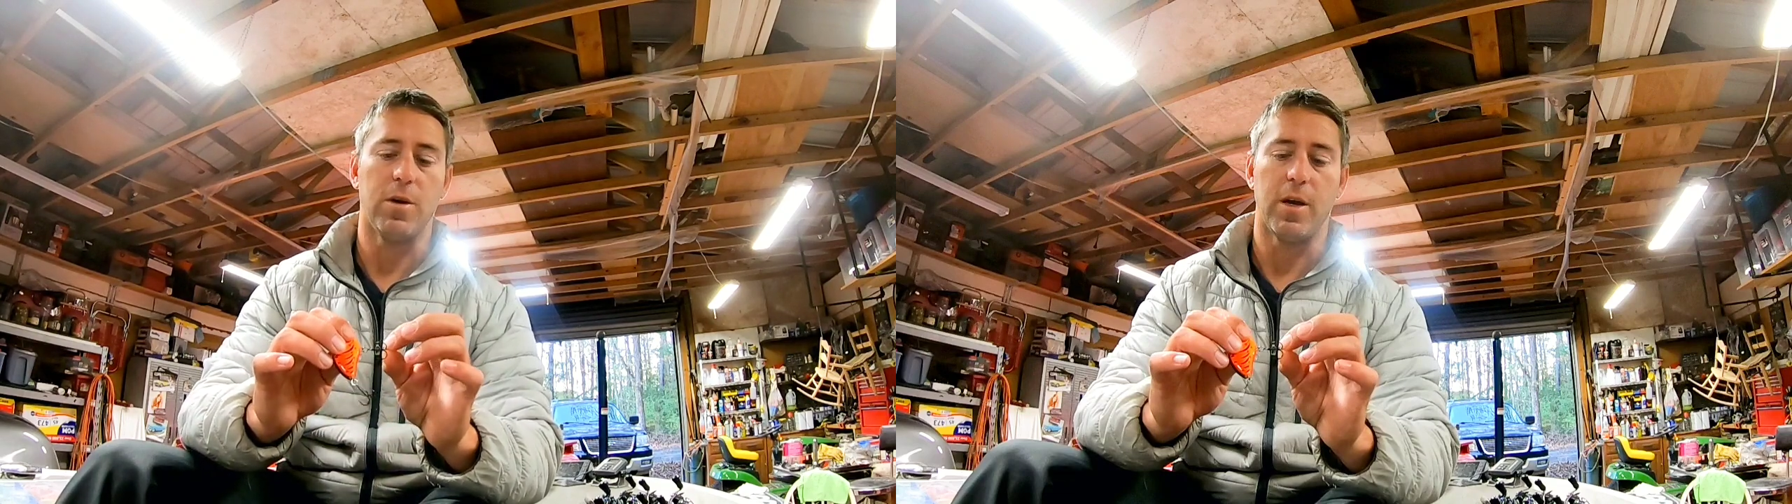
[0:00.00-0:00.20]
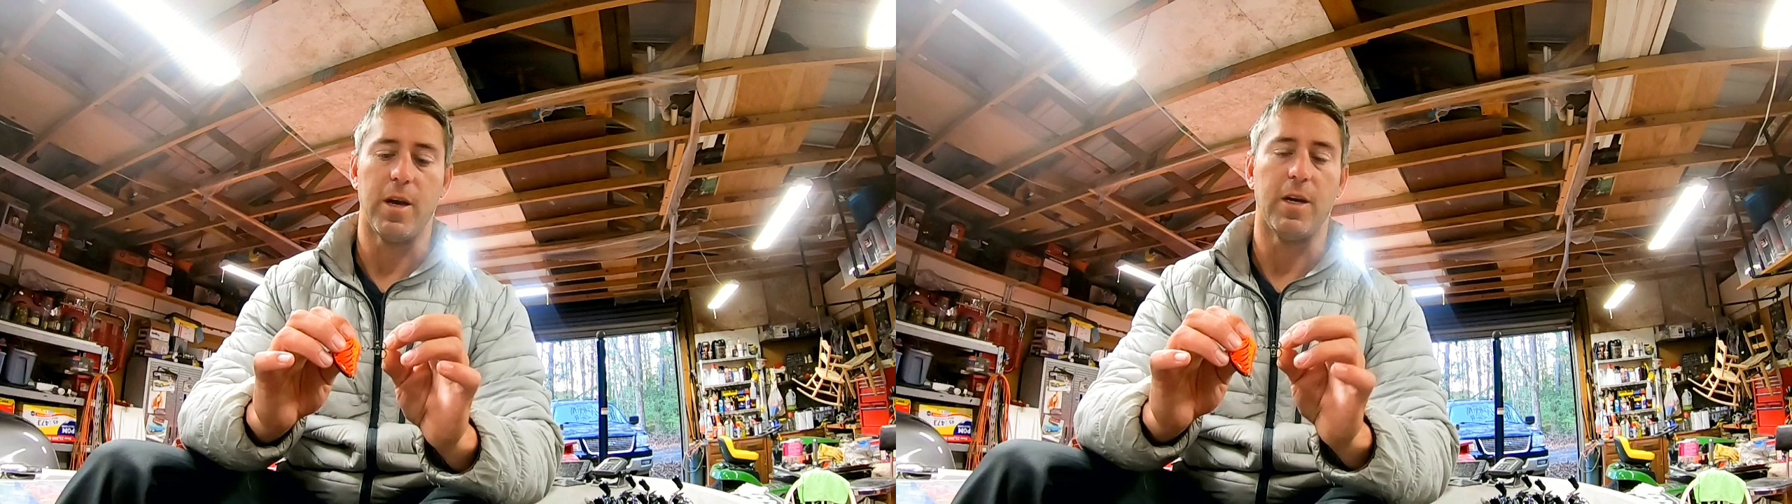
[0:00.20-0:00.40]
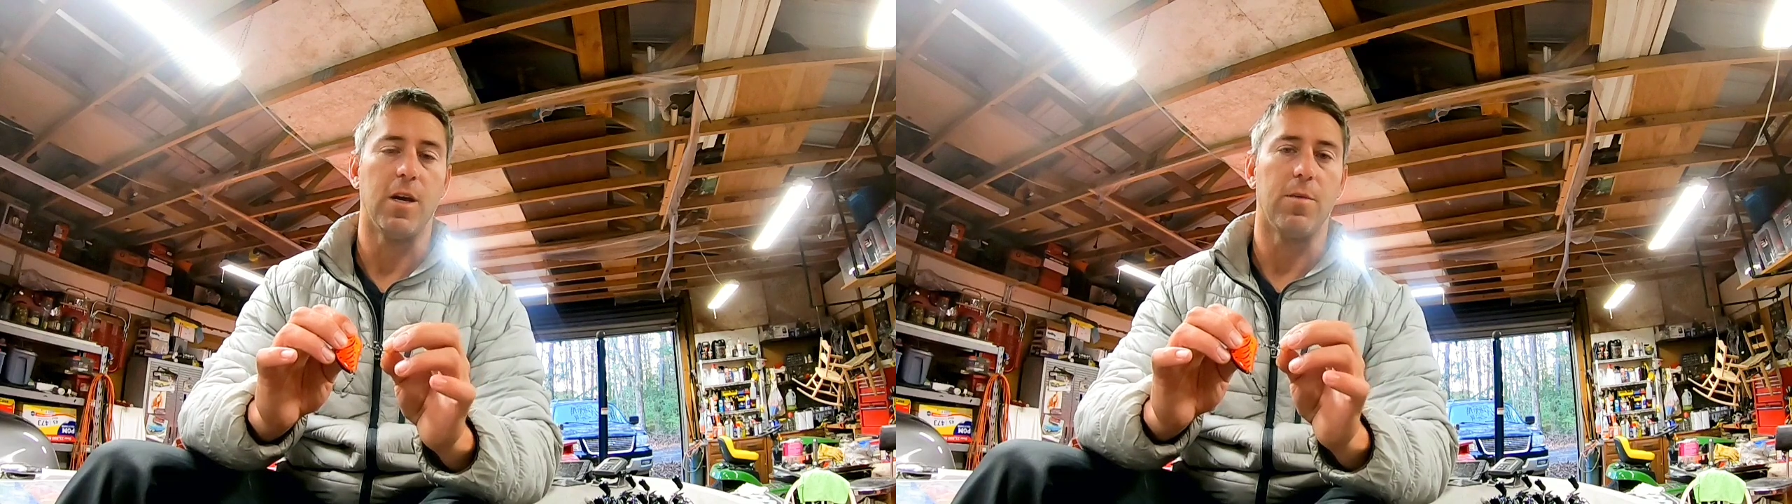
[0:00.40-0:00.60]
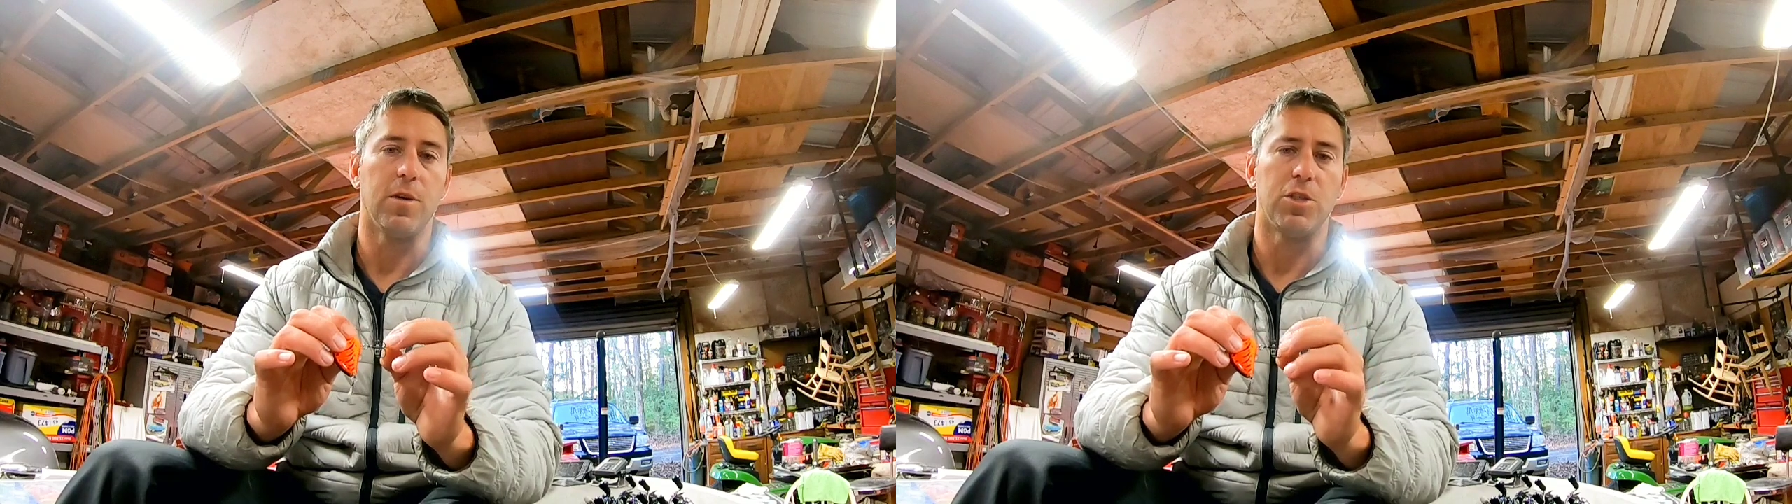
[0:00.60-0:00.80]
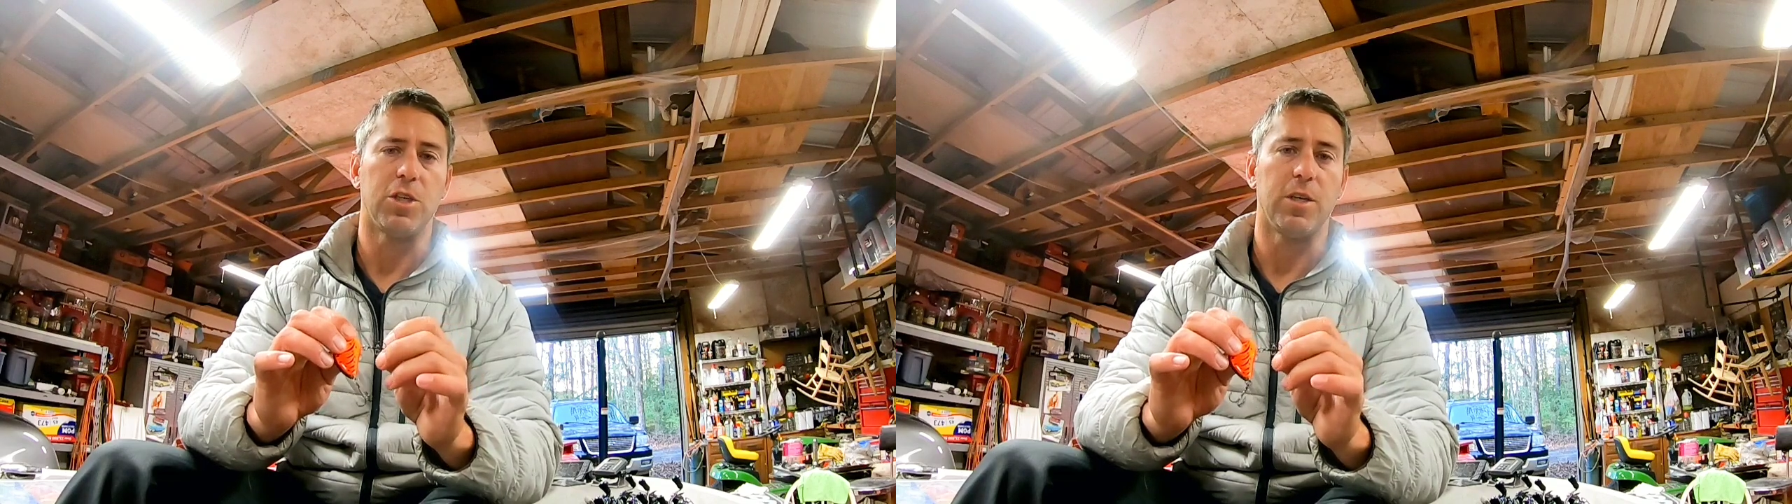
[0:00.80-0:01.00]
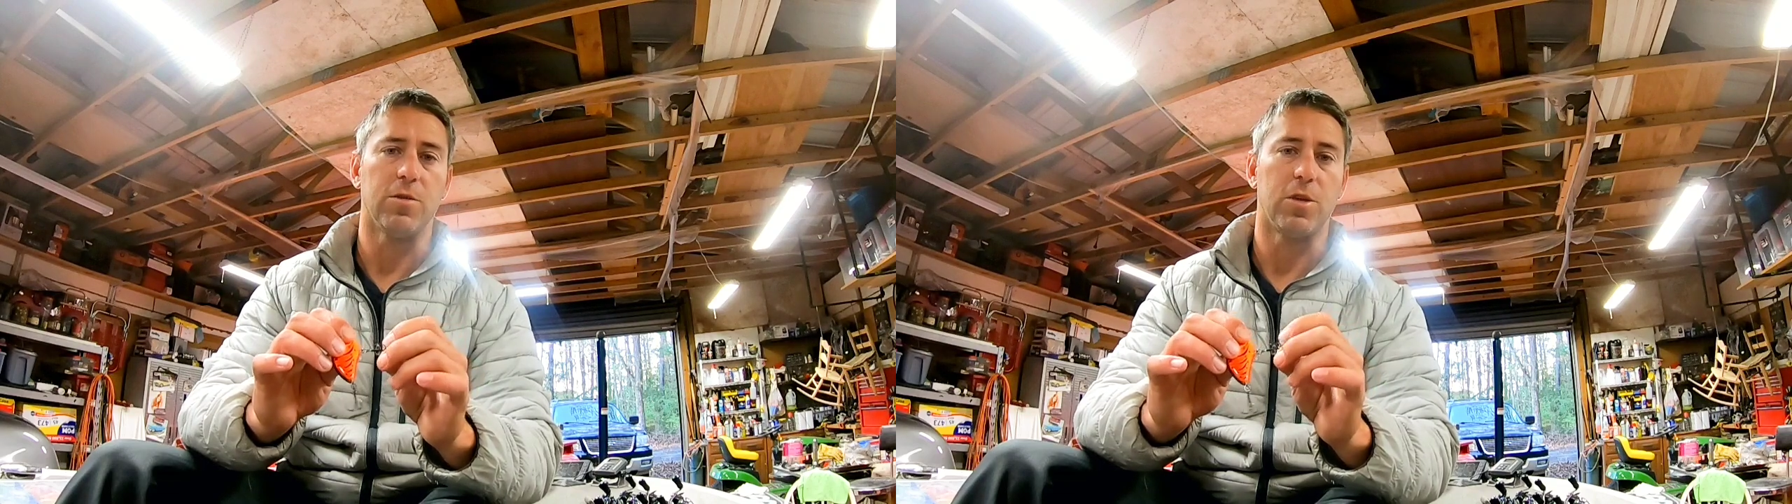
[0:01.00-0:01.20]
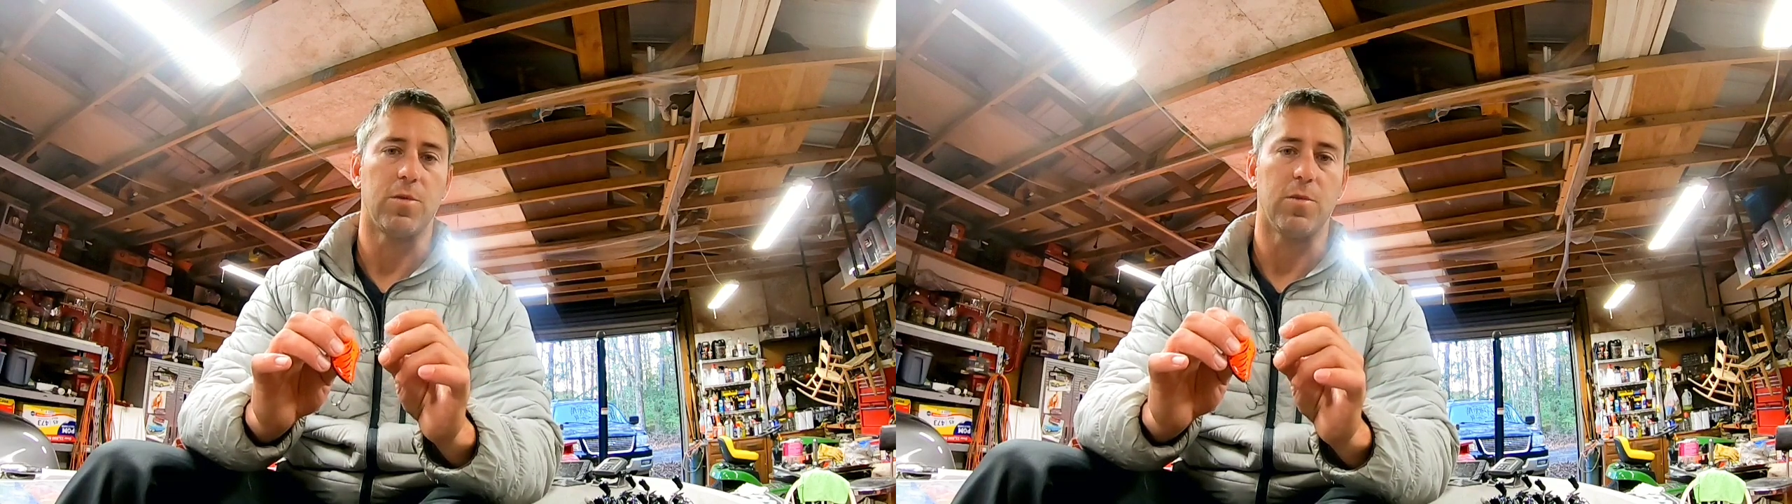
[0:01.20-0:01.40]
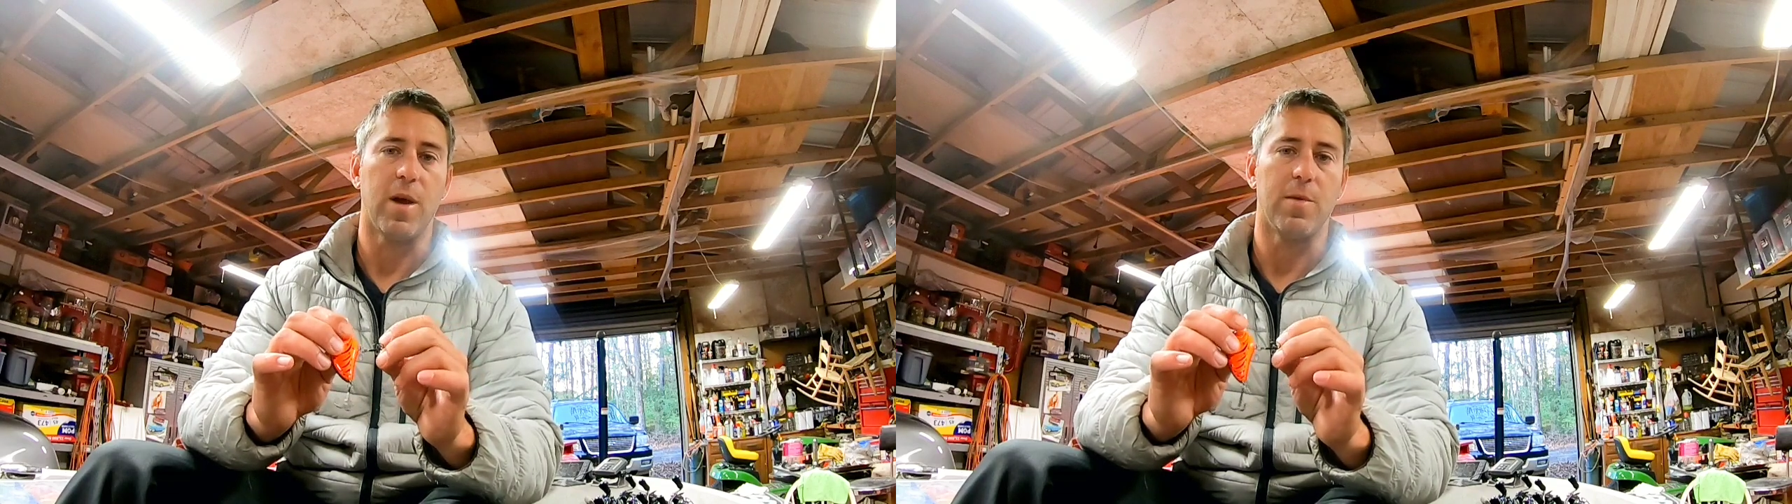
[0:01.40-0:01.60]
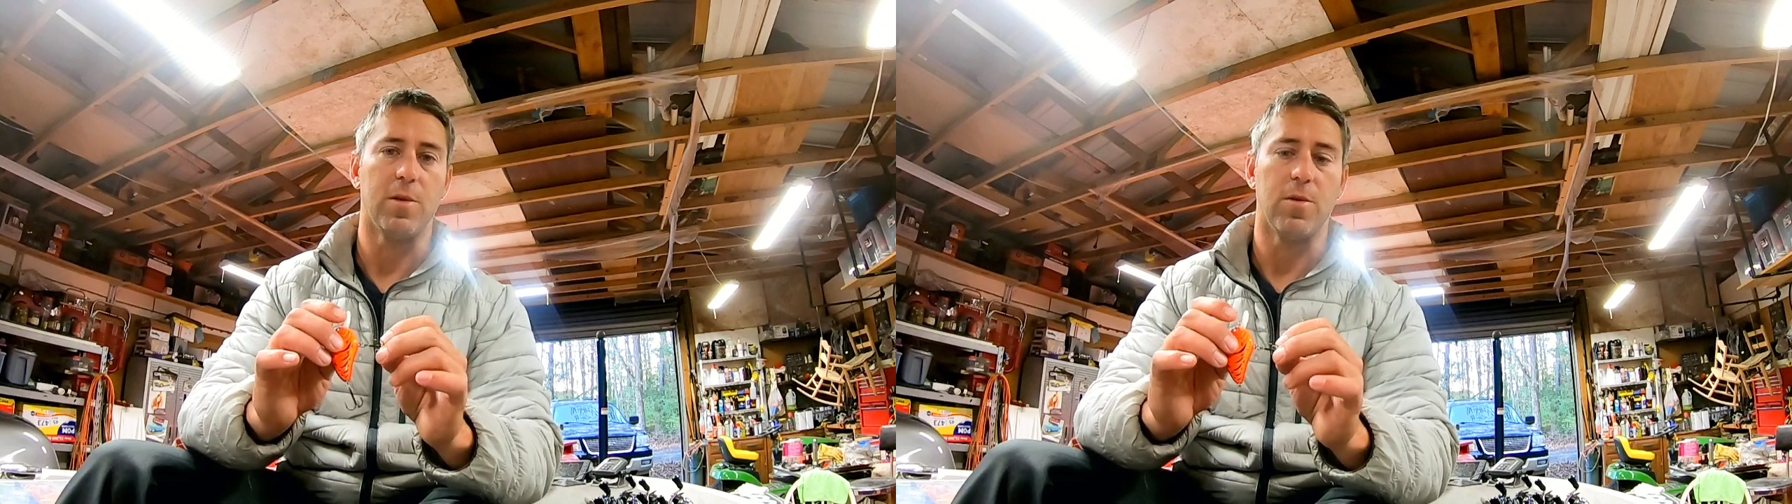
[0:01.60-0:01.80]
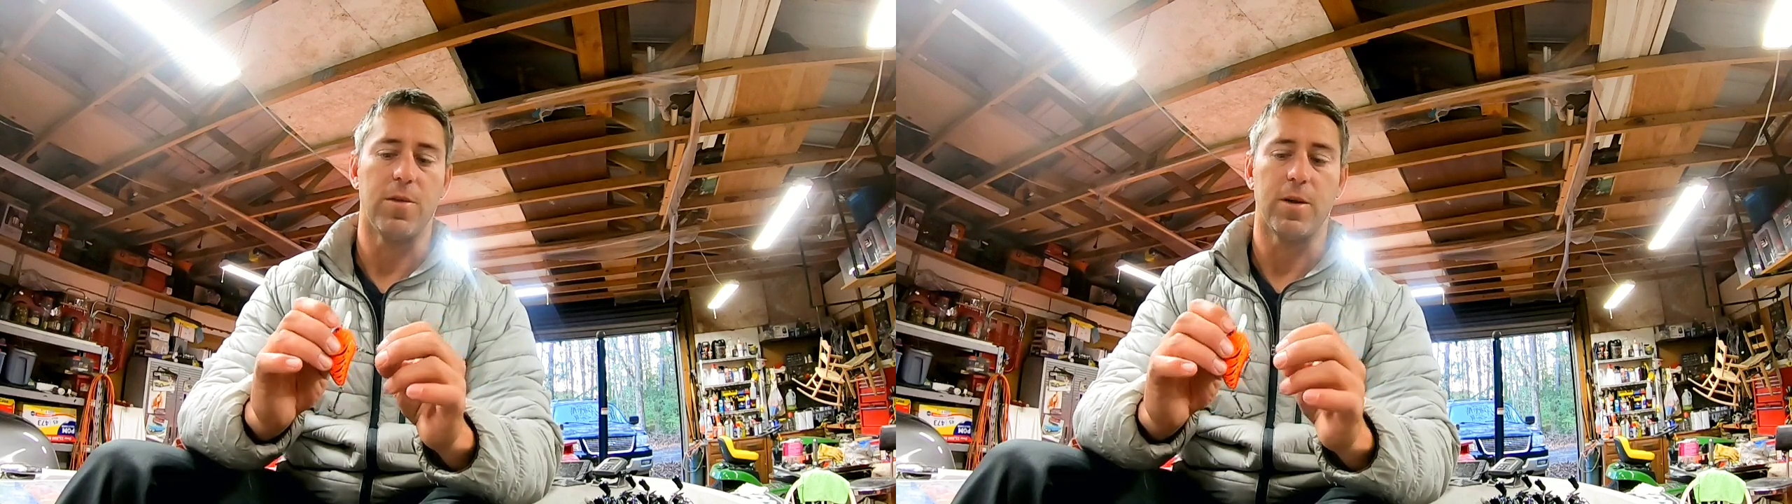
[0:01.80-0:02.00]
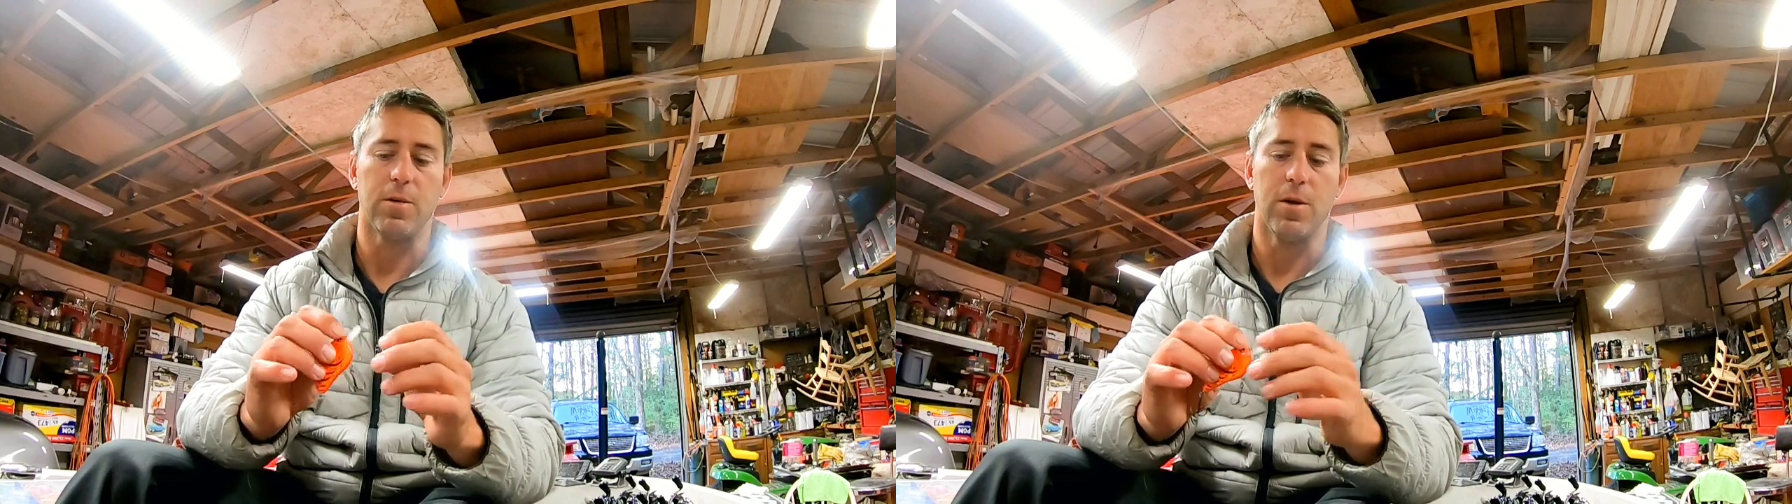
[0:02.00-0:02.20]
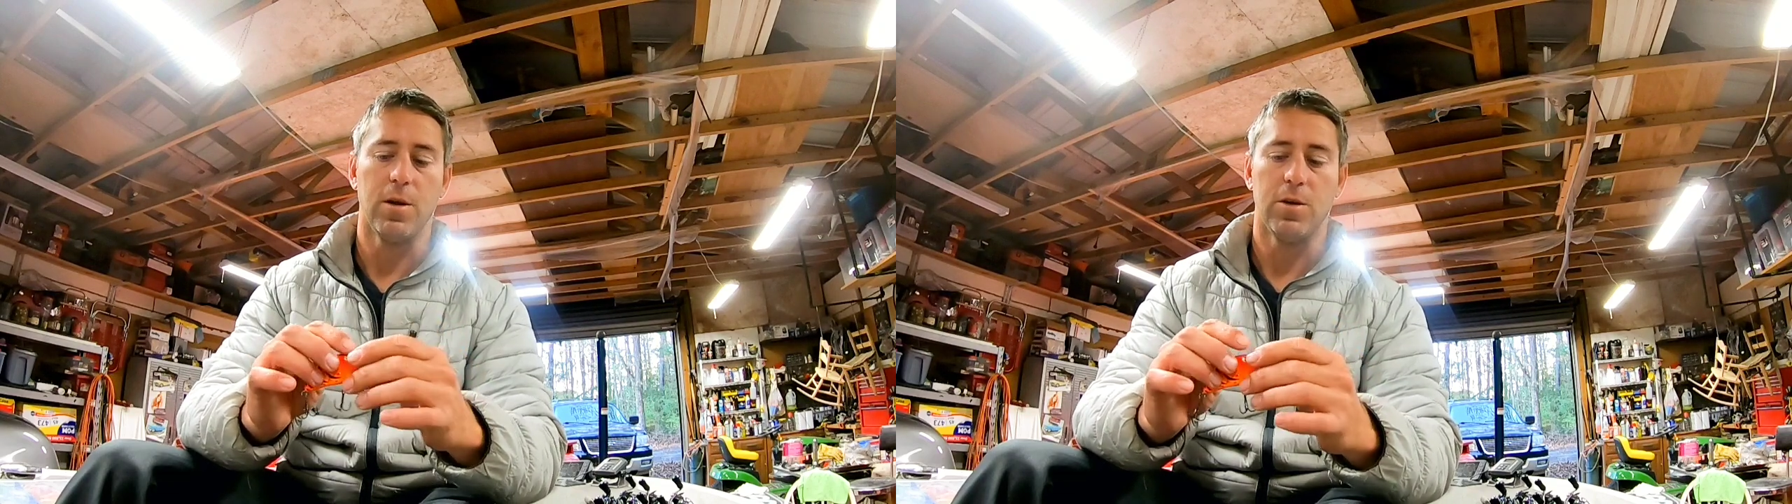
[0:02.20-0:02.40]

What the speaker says: EWG or something maybe a little thicker,